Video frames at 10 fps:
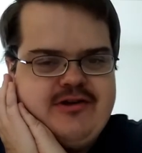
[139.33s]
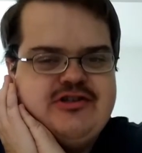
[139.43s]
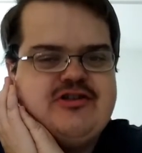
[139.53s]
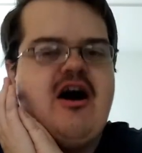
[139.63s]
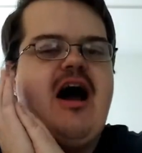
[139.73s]

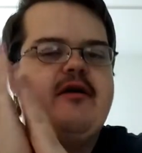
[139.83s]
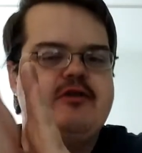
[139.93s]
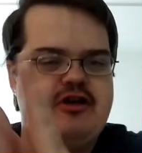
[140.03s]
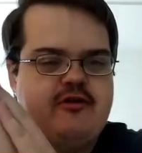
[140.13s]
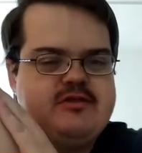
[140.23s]
so I
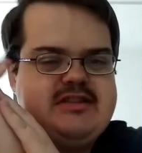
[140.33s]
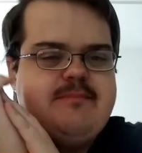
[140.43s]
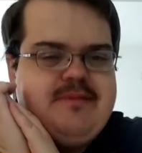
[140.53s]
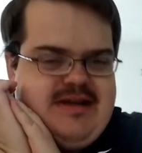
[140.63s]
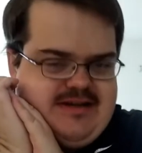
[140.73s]
would go with the
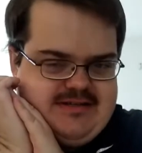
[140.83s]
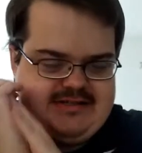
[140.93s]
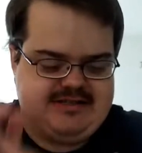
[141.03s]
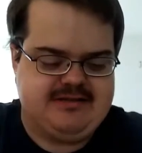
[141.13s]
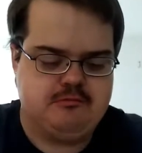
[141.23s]

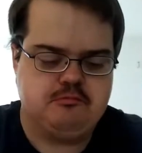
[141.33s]
bees.